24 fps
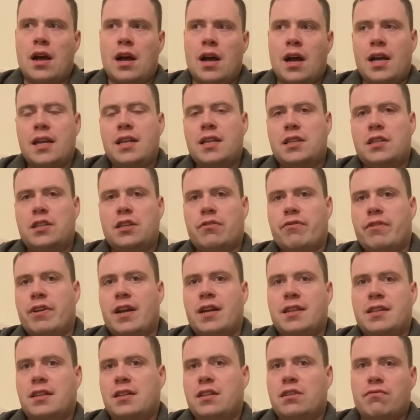I disagree.
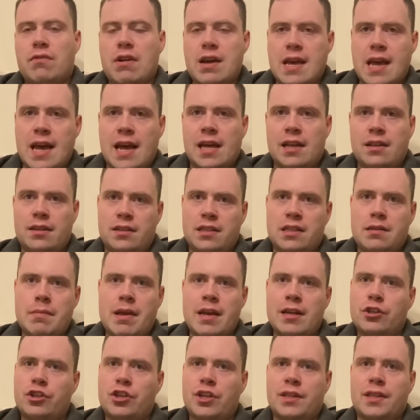I think the right hand is the
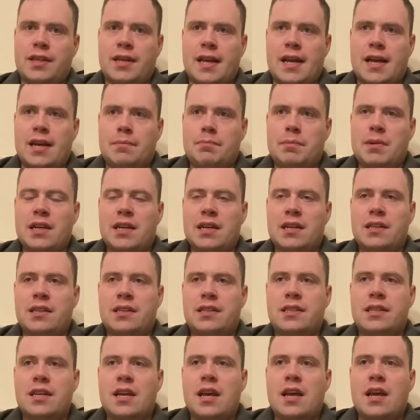main shot to land,
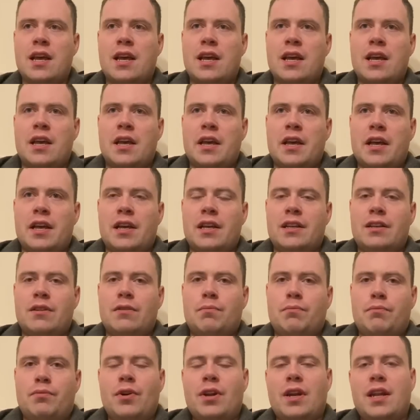because,
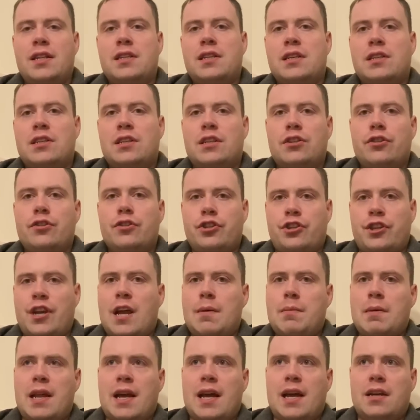put it like this, your
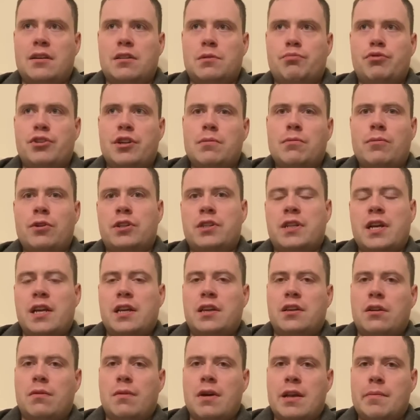jabbing hand is pretty much
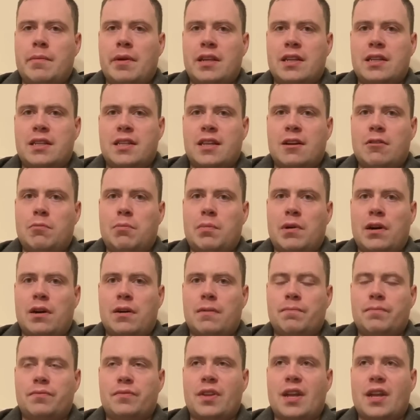taken away by the southpaw.